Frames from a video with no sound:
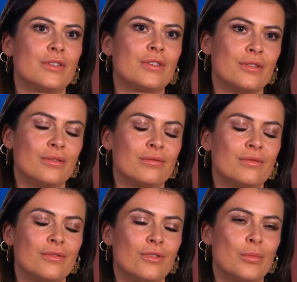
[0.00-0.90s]
so
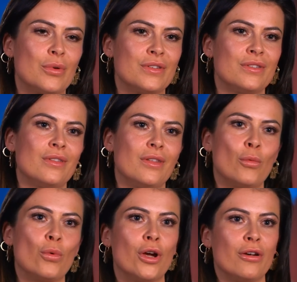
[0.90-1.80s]
not the person that
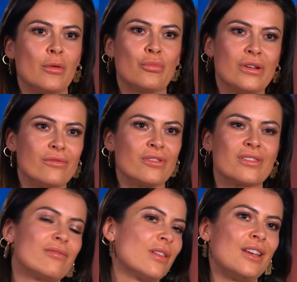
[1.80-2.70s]
they were in a previous